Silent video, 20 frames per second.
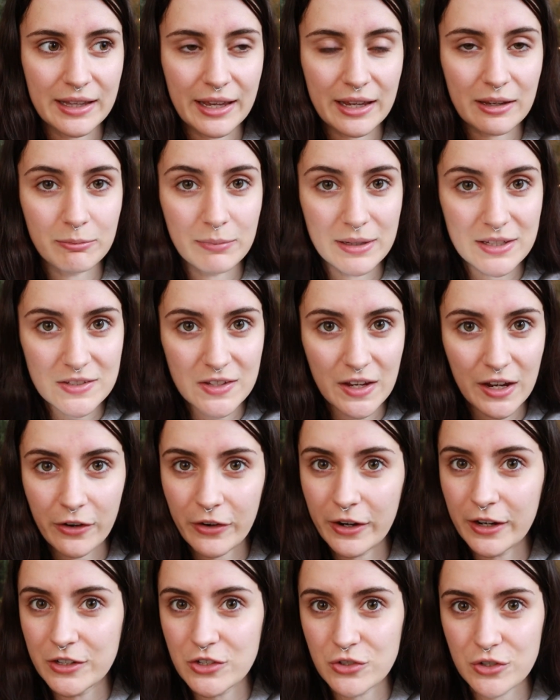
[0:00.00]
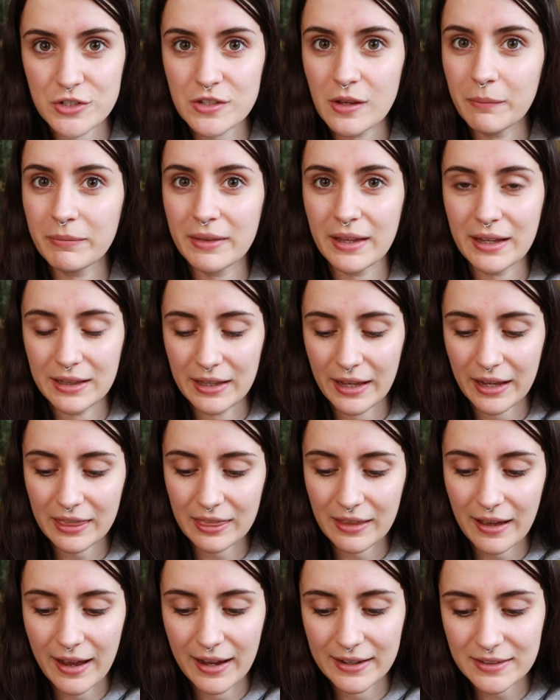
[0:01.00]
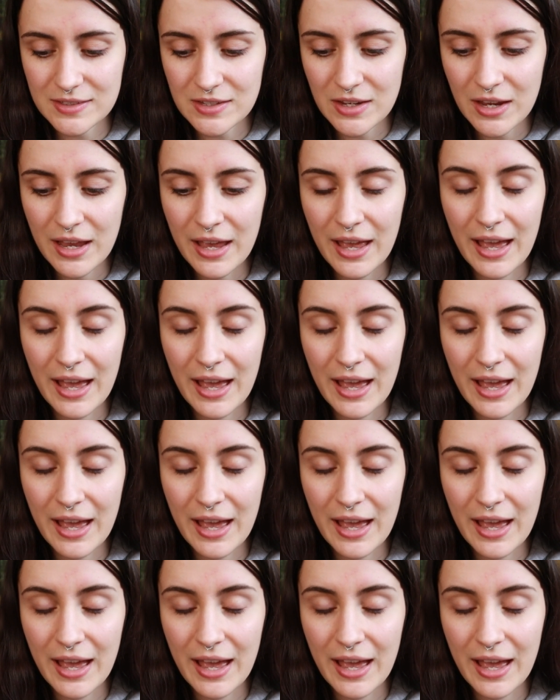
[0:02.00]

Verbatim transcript: like miscarriage or something like that.